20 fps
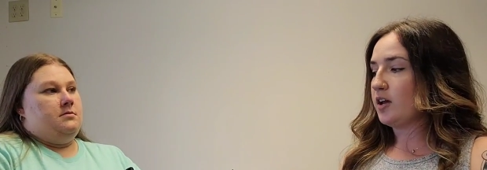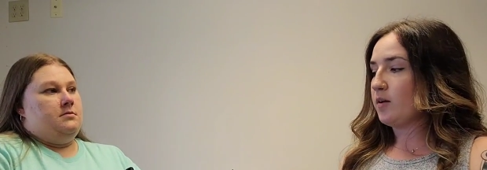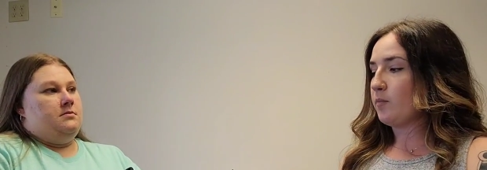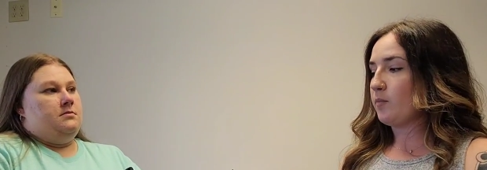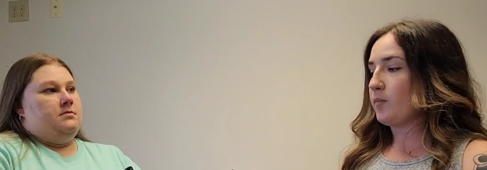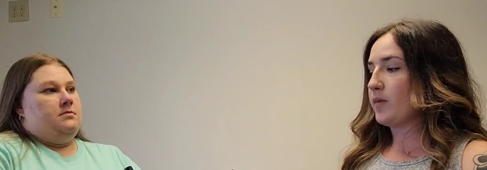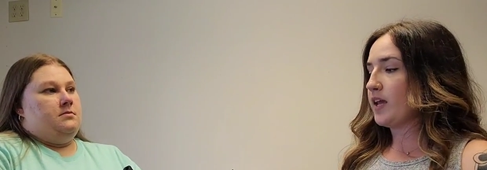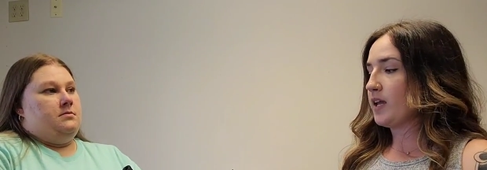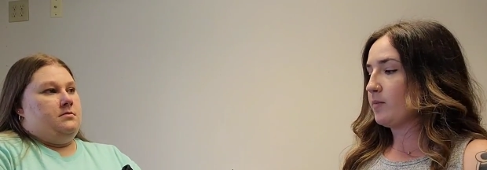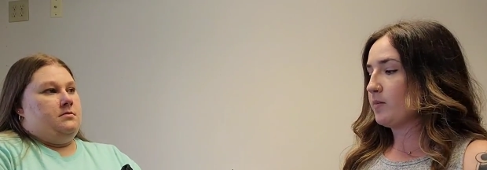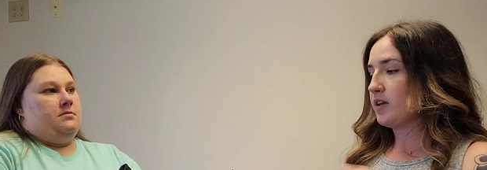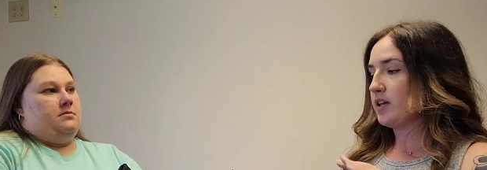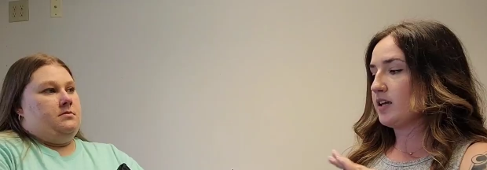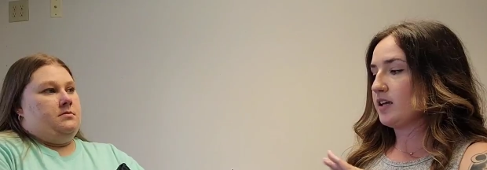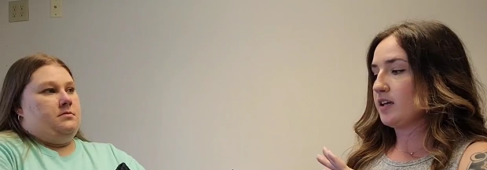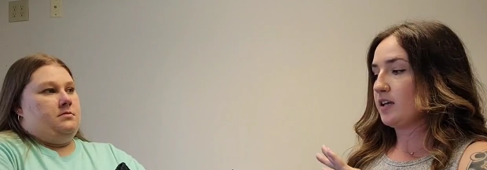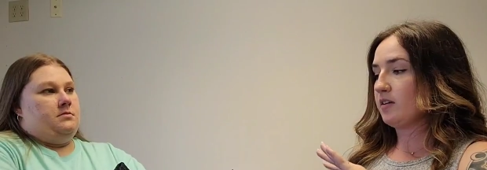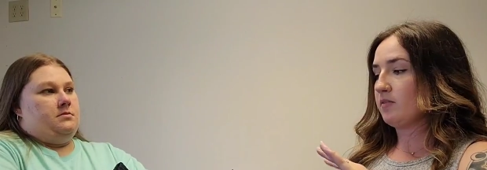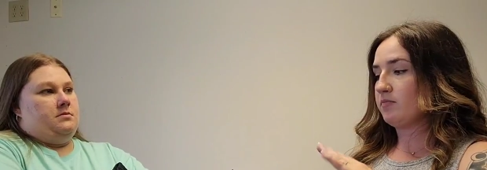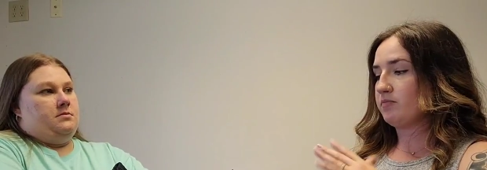
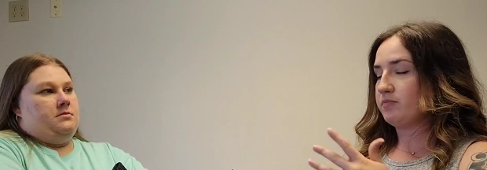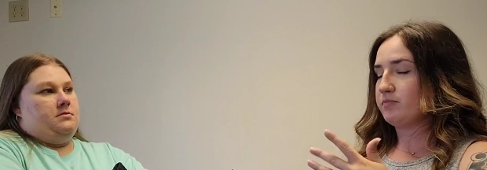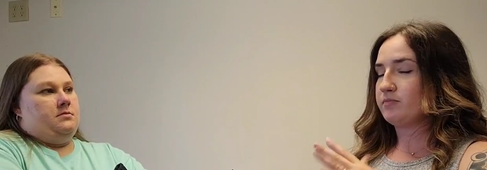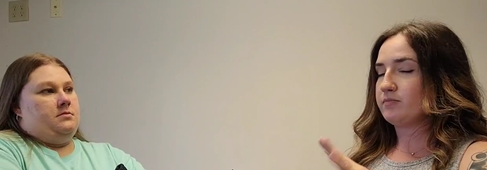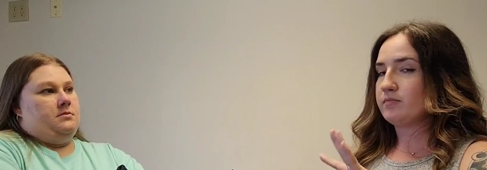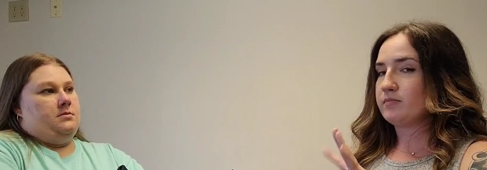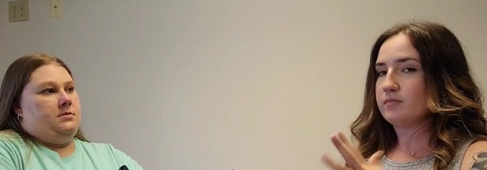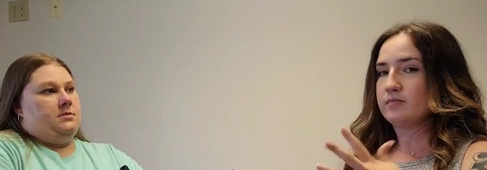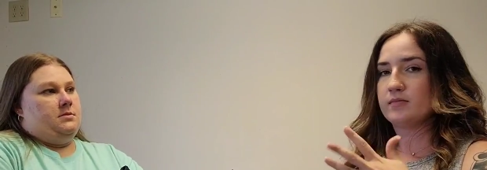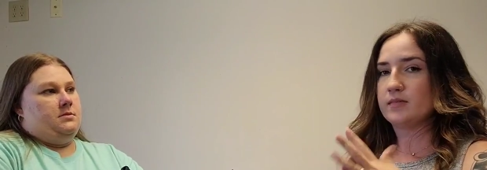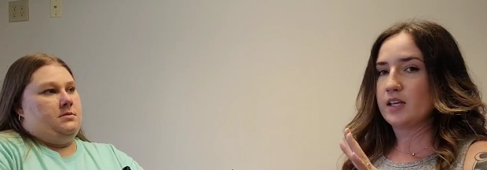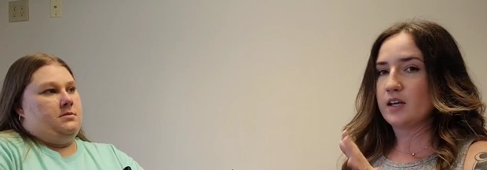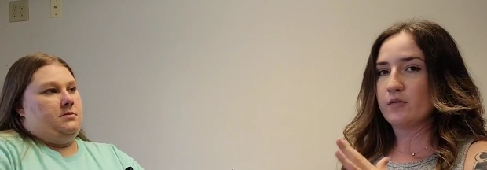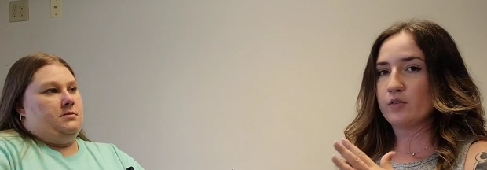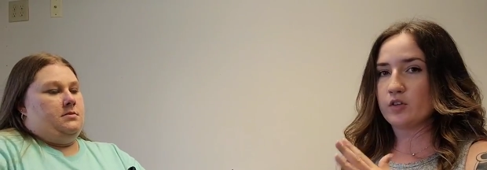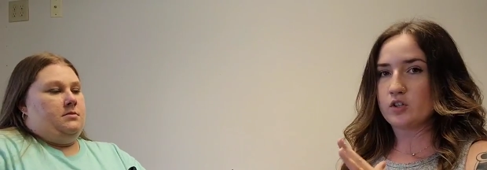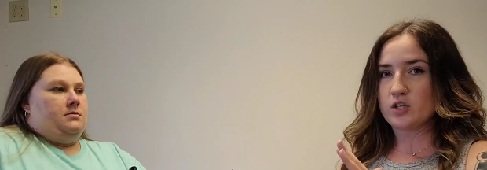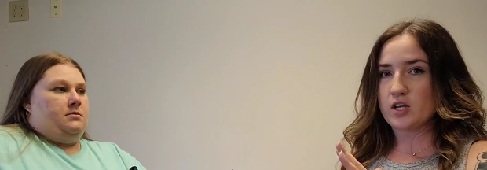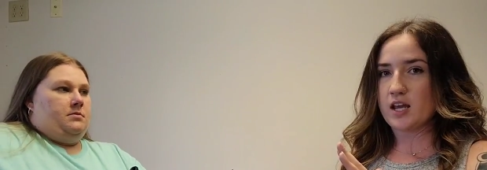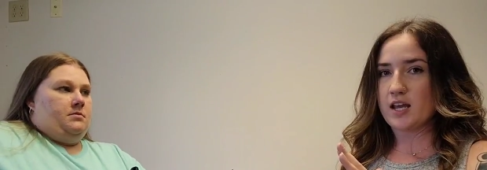Speaker 1: maybe give
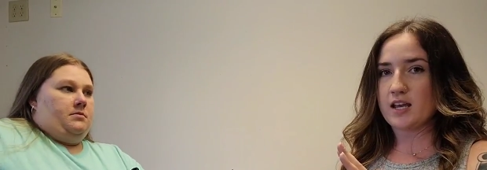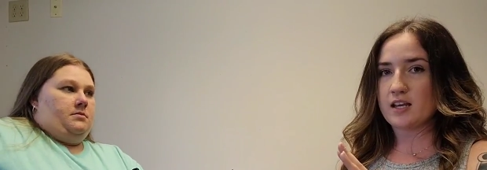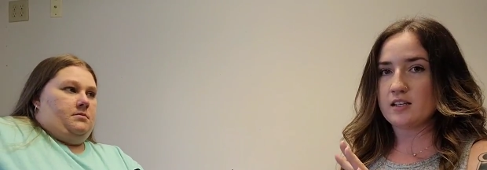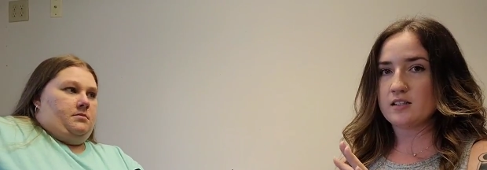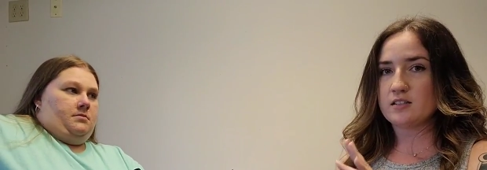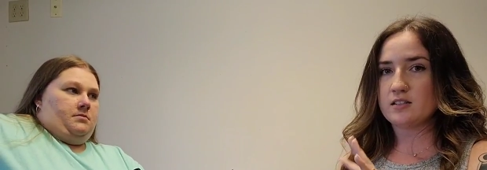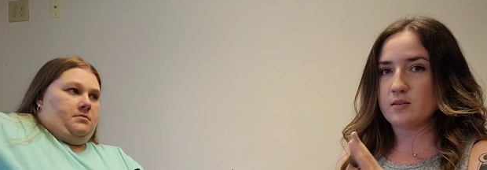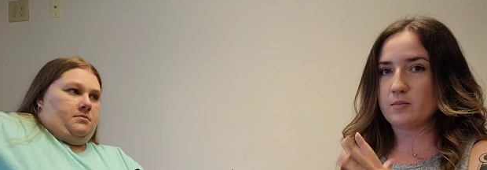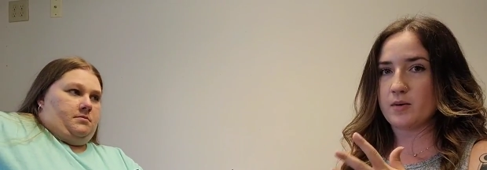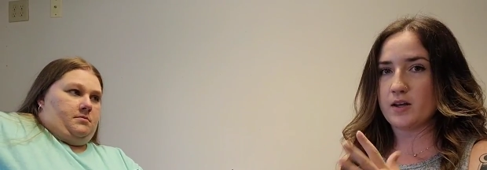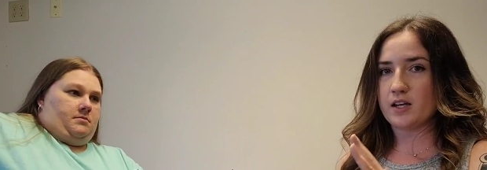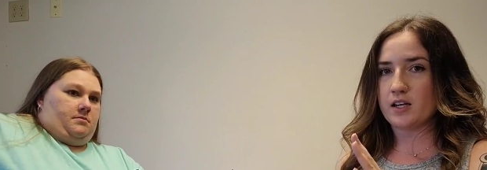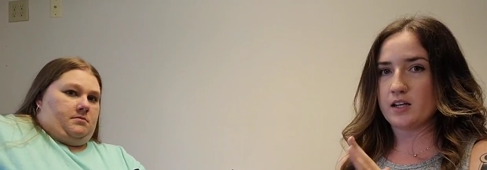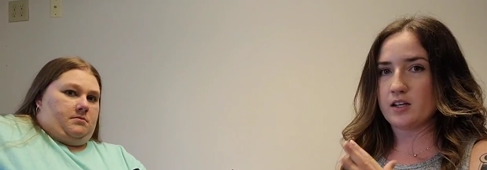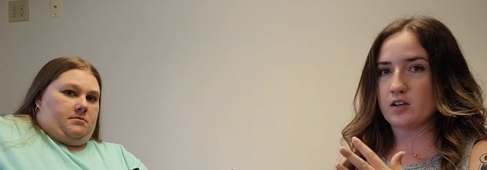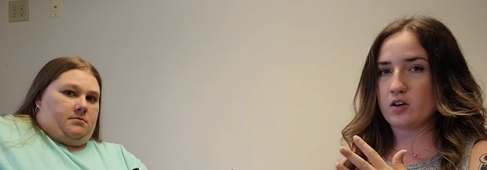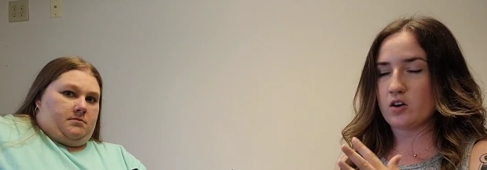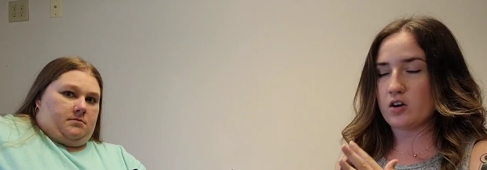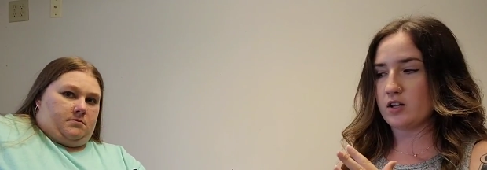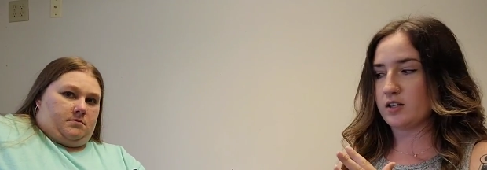or take,
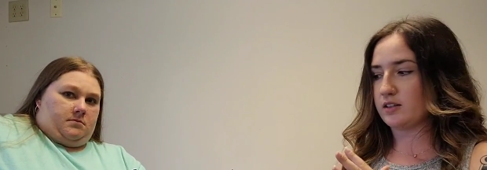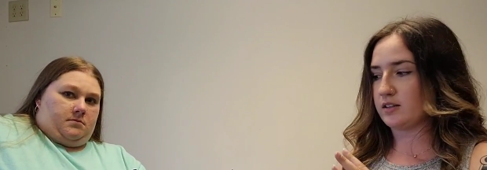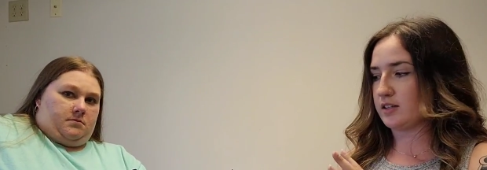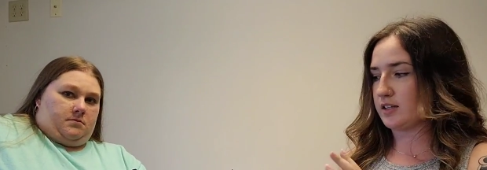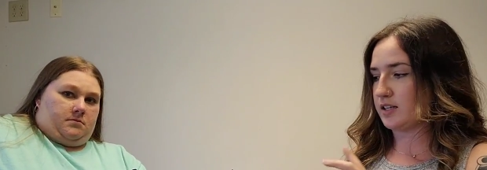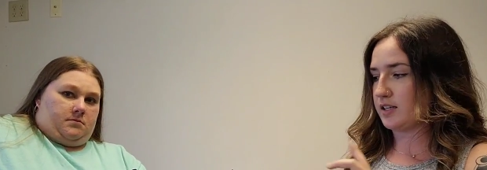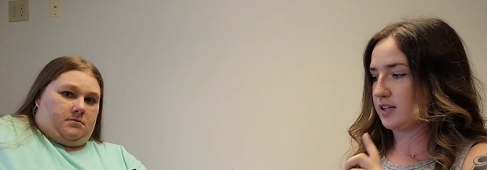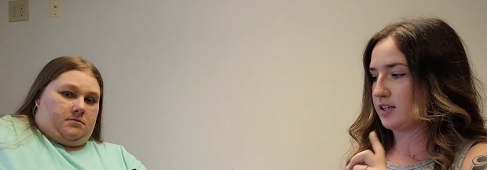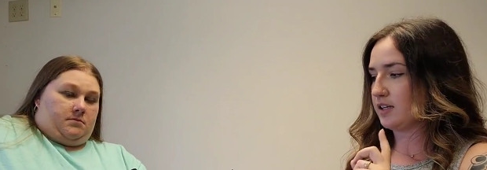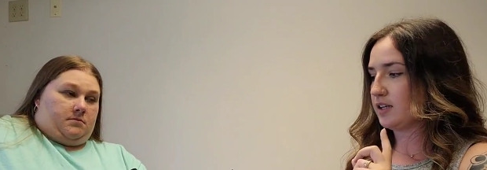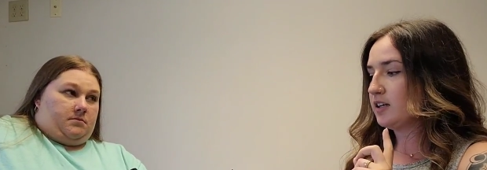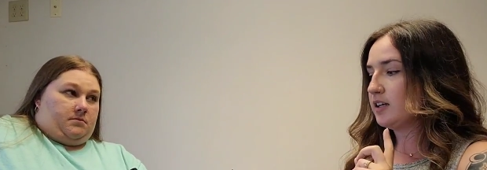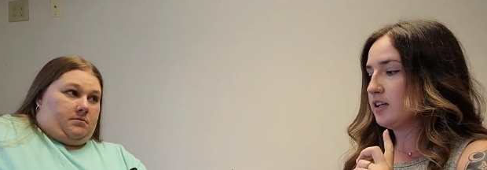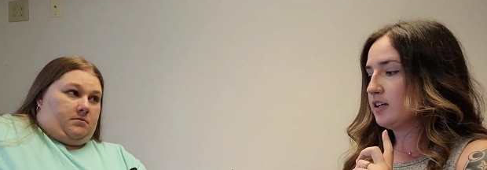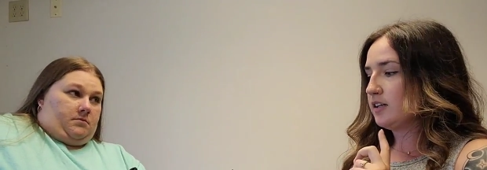depending on the